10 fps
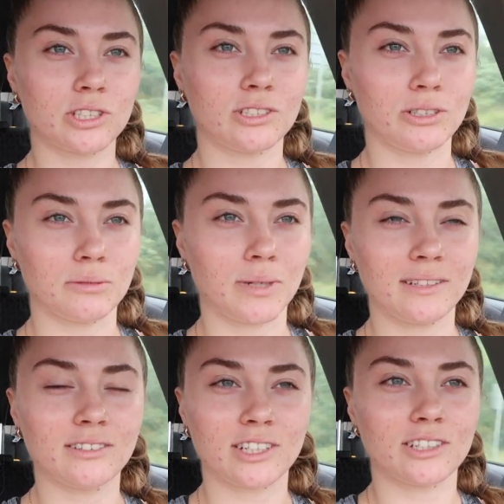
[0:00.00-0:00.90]
Do you know what I
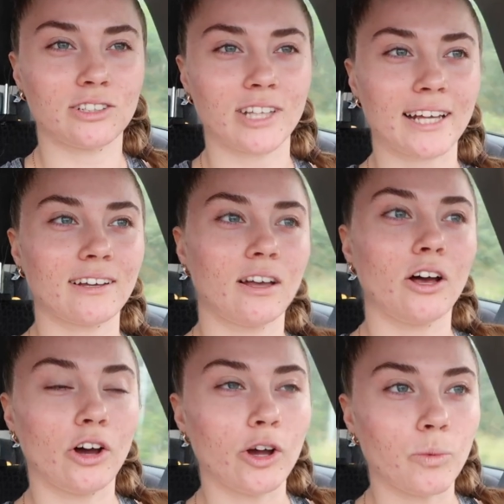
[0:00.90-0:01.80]
mean? You can do like
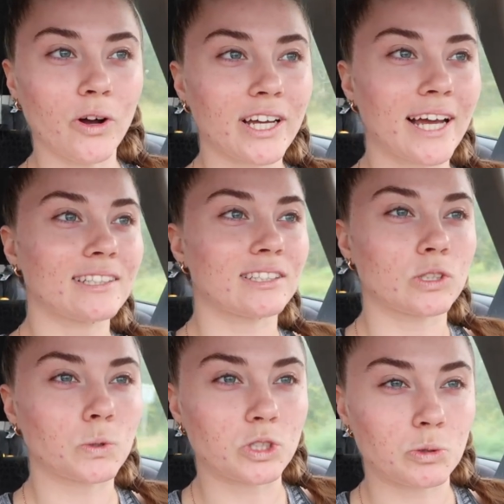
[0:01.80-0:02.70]
home workouts and
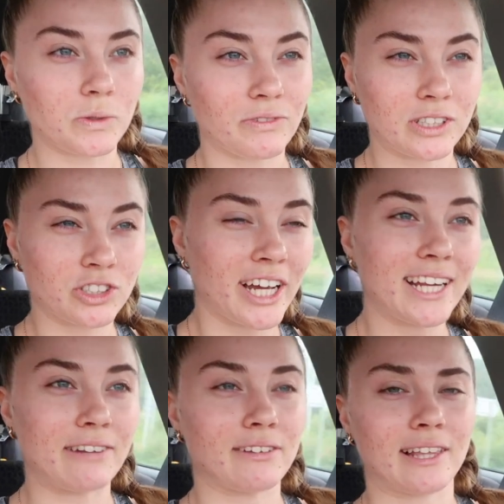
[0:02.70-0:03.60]
squash
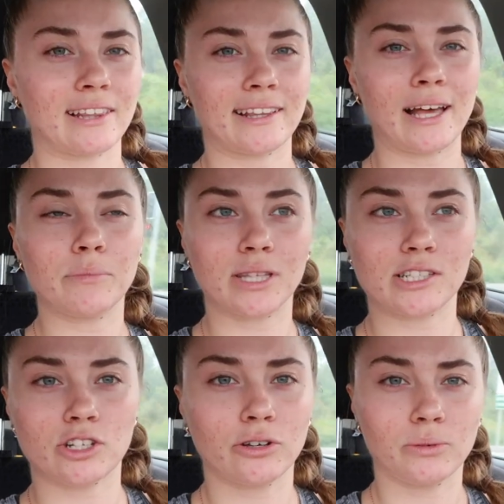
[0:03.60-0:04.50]
training, everything like that, but
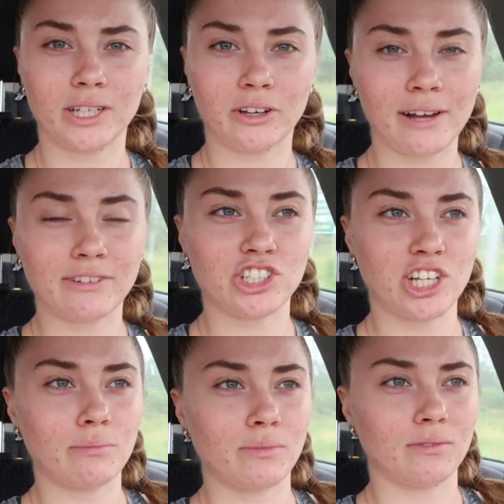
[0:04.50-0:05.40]
there's no, we don't have a
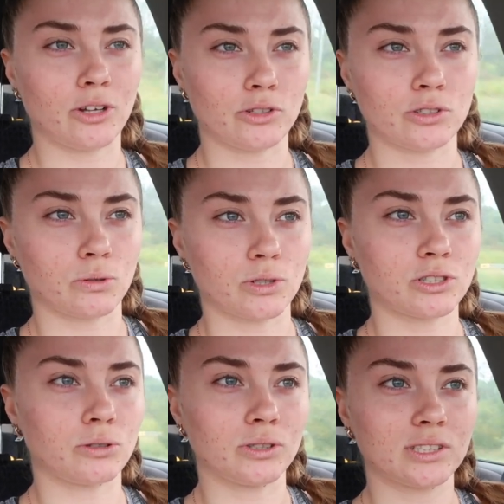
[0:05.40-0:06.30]
gym and no squash
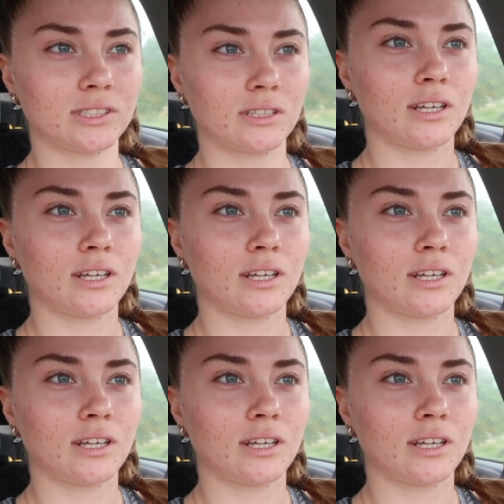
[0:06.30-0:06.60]
courts.